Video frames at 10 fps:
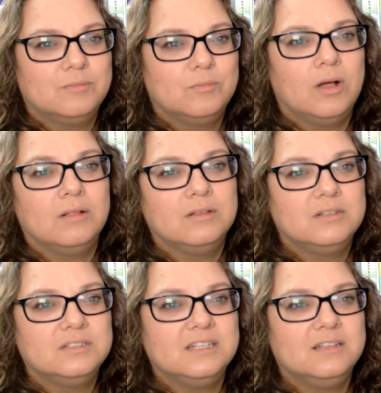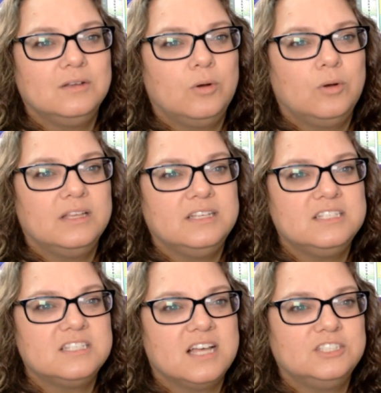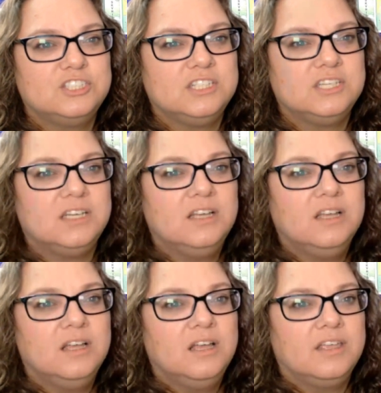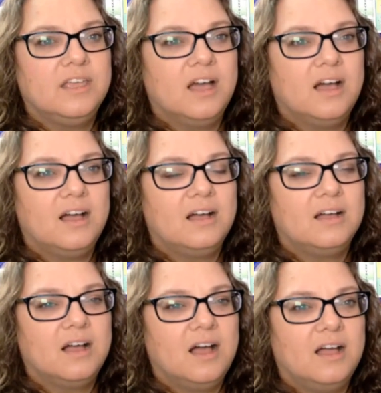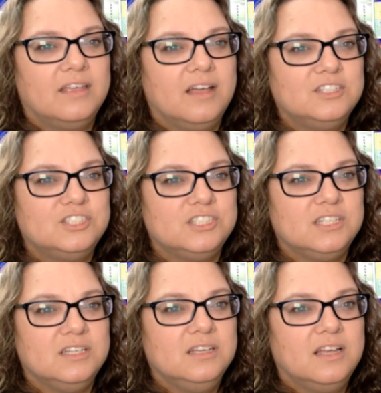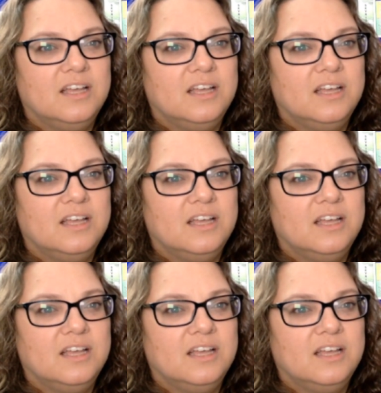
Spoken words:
Dylan Coyle, Hisashi Hayashi,